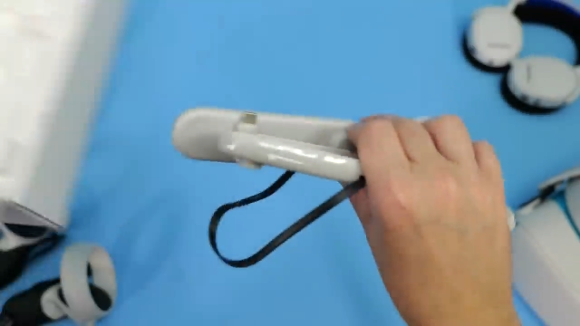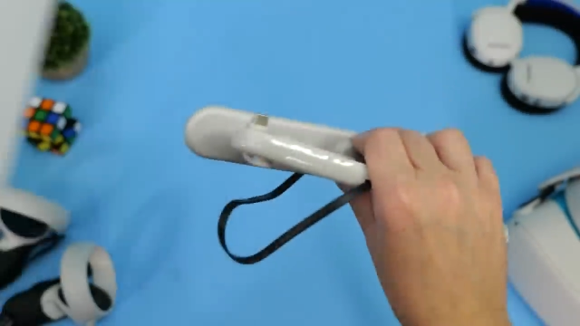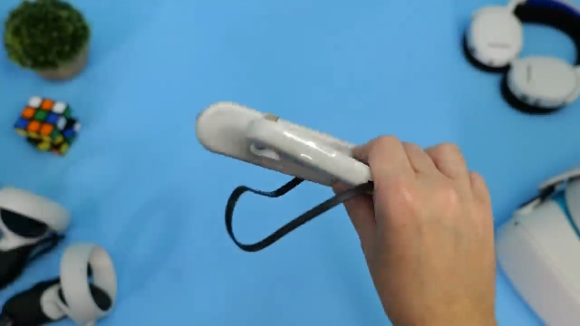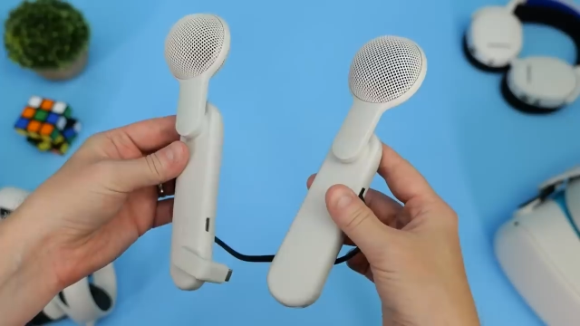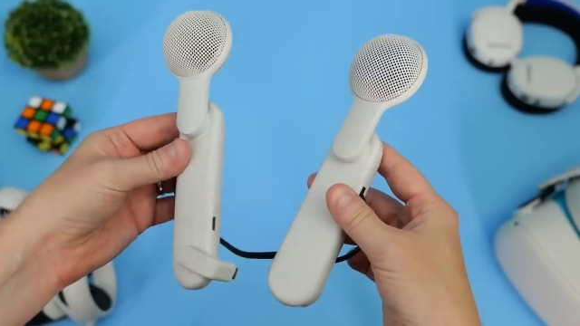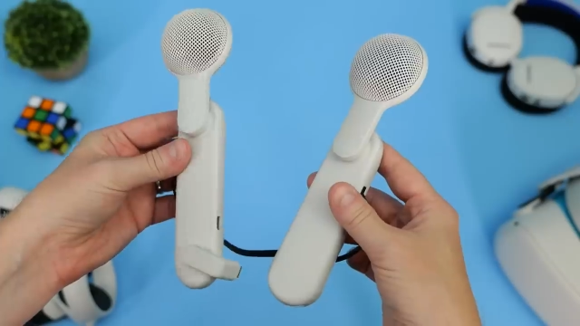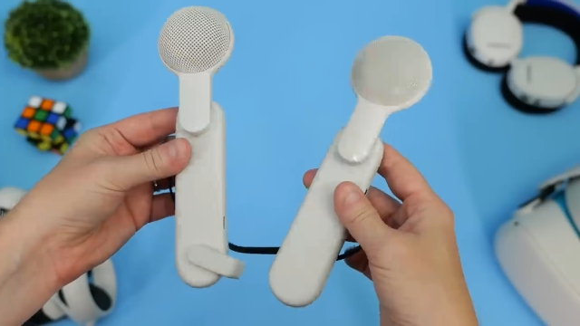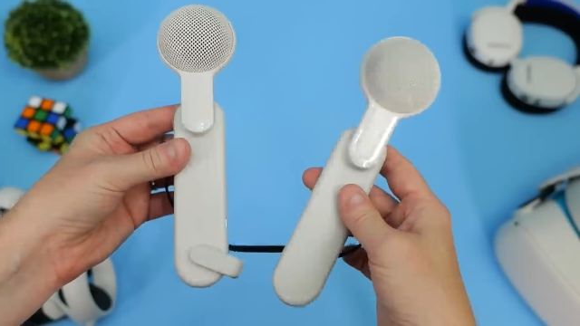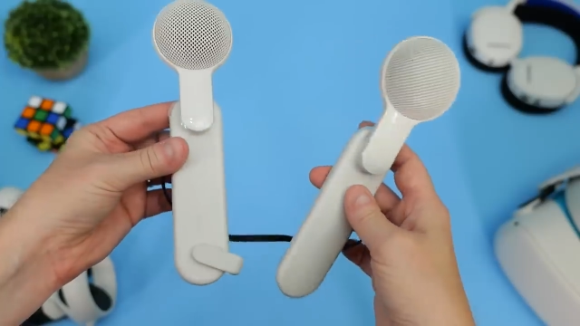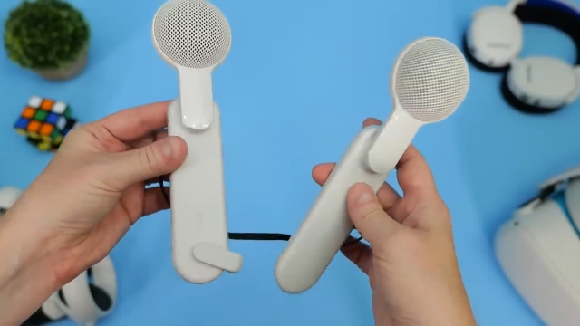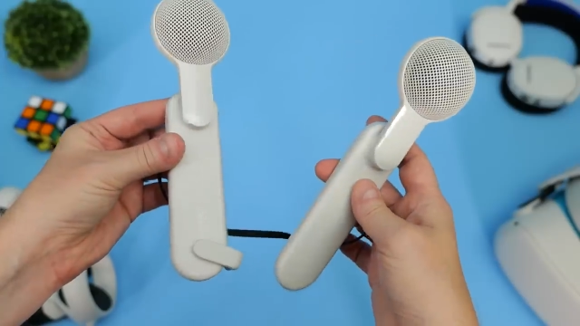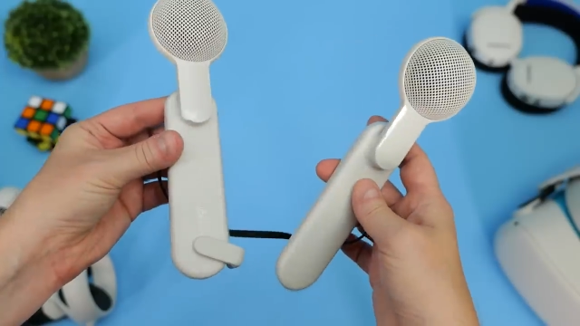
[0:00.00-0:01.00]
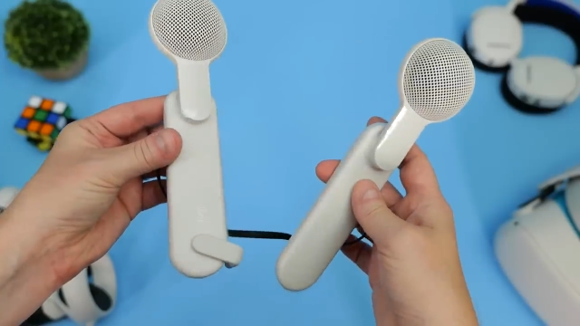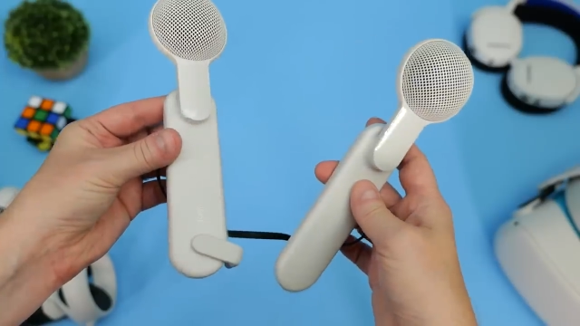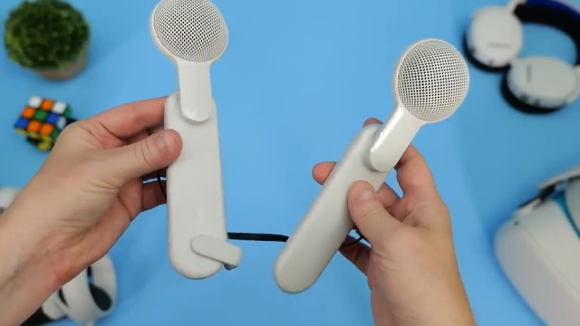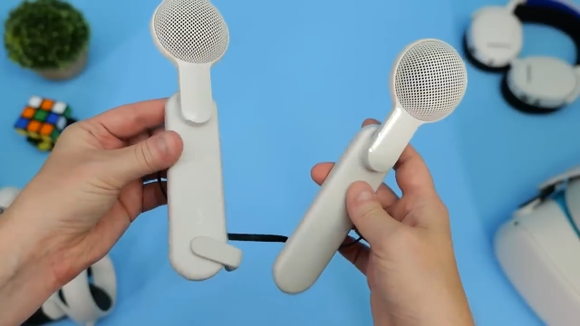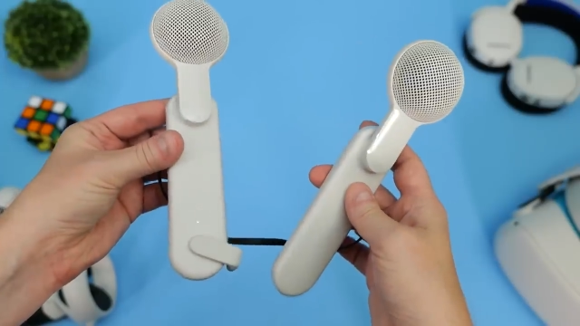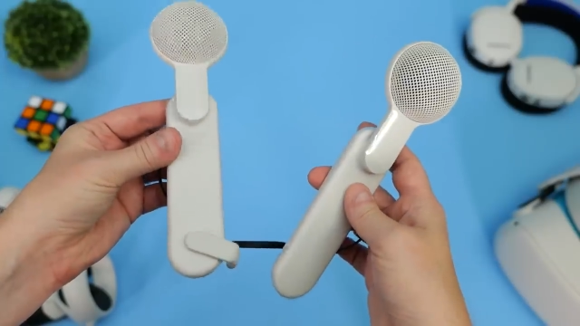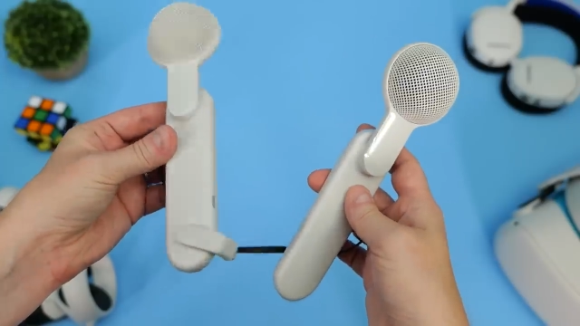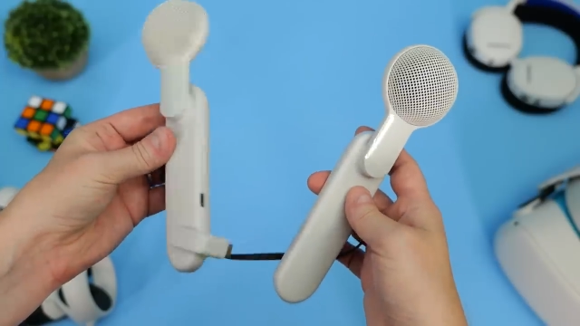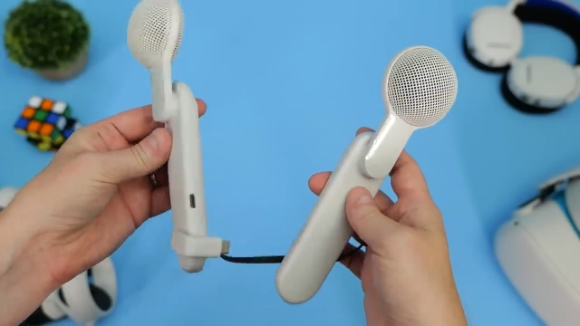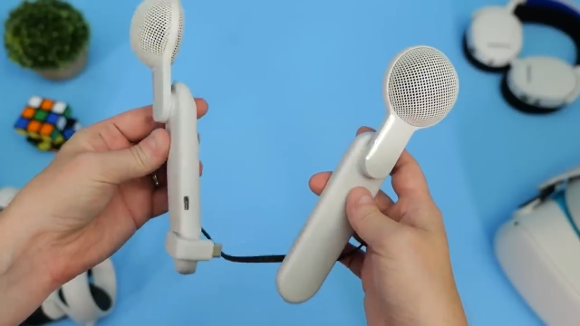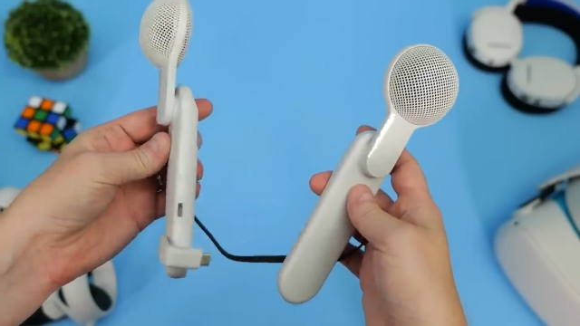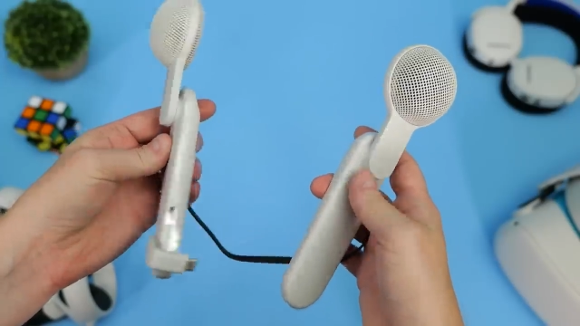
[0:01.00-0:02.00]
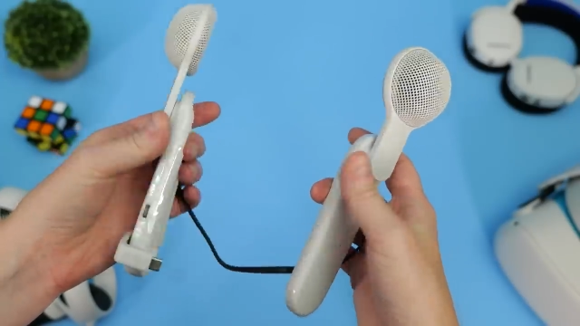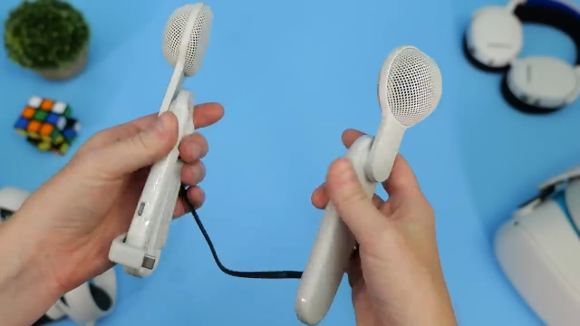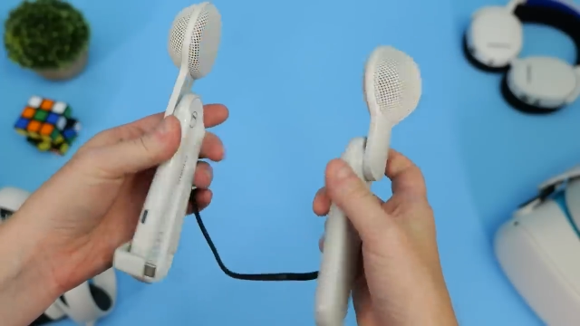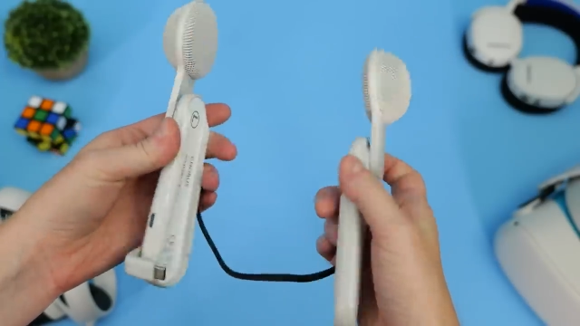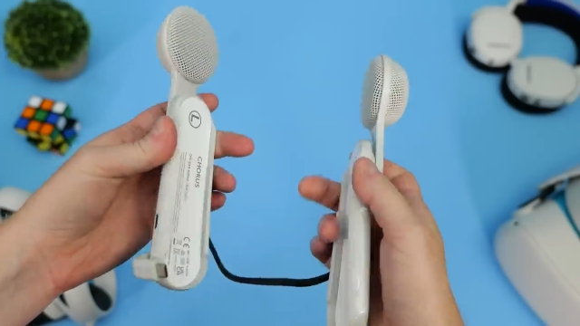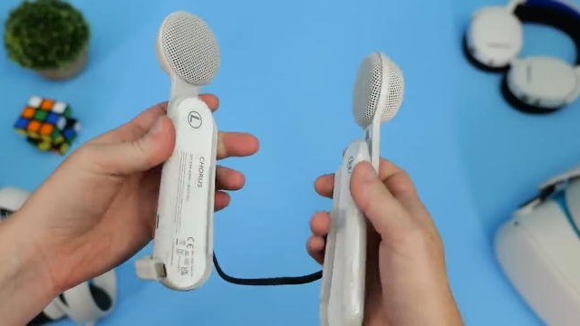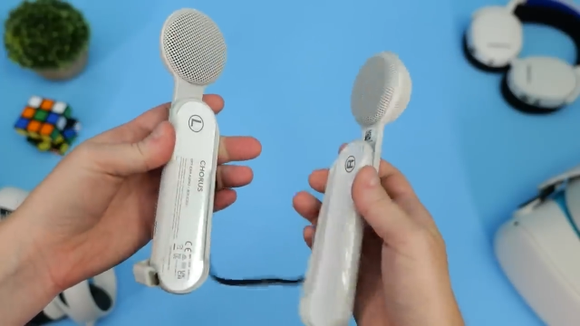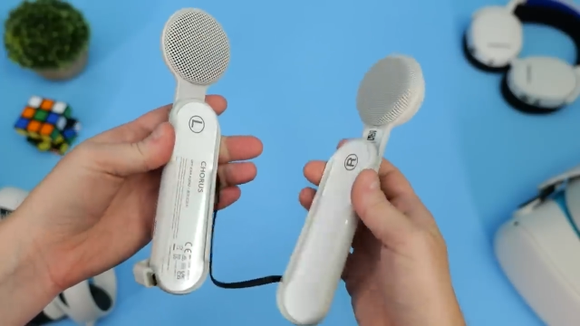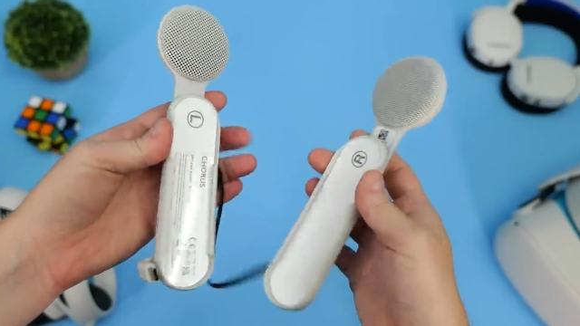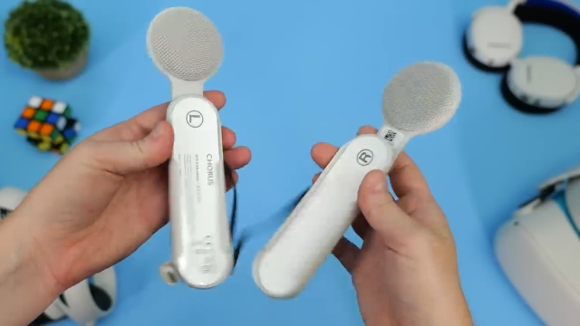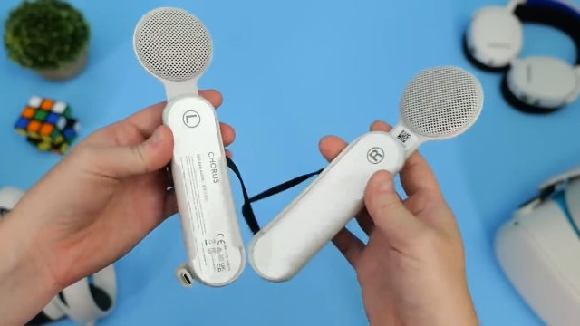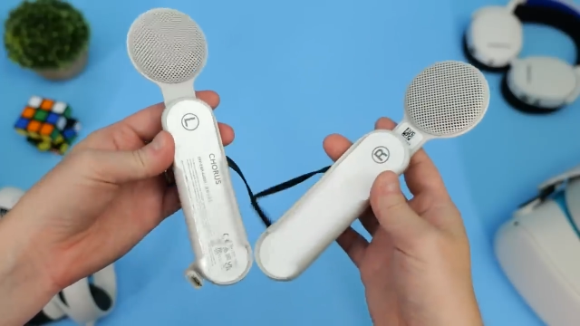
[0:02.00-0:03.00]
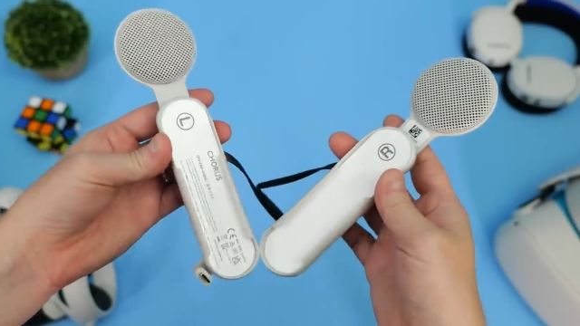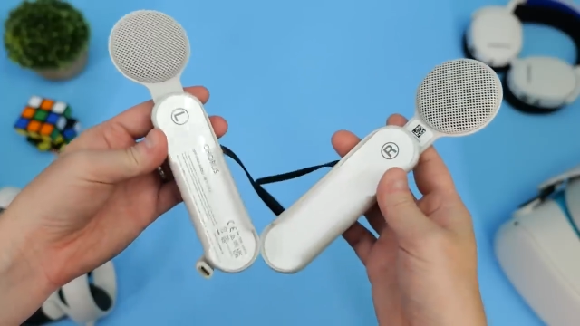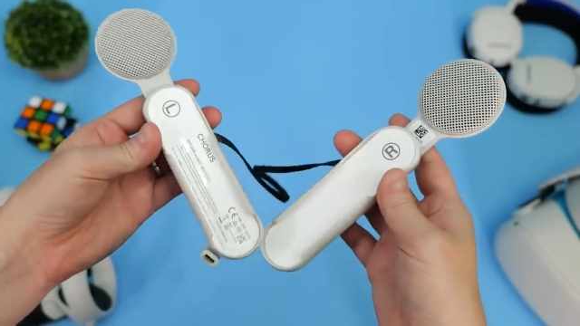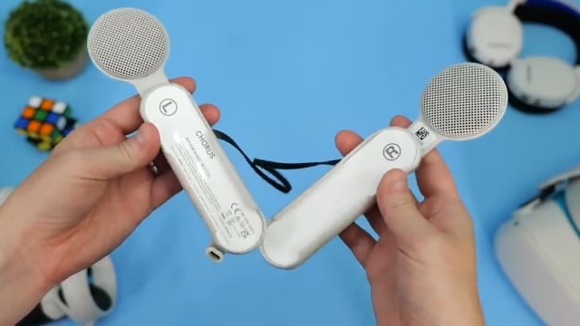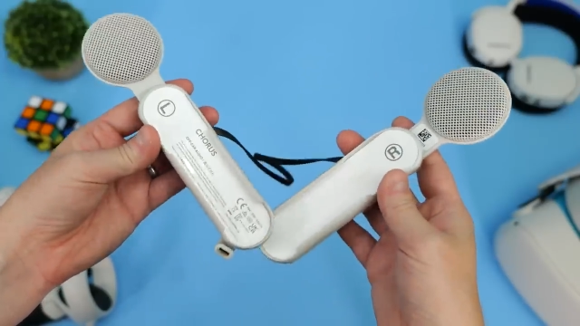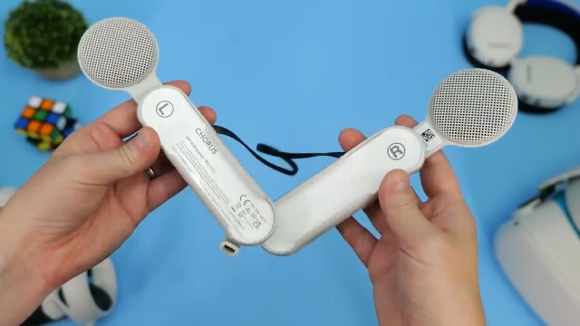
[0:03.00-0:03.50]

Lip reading: (no speaker visible)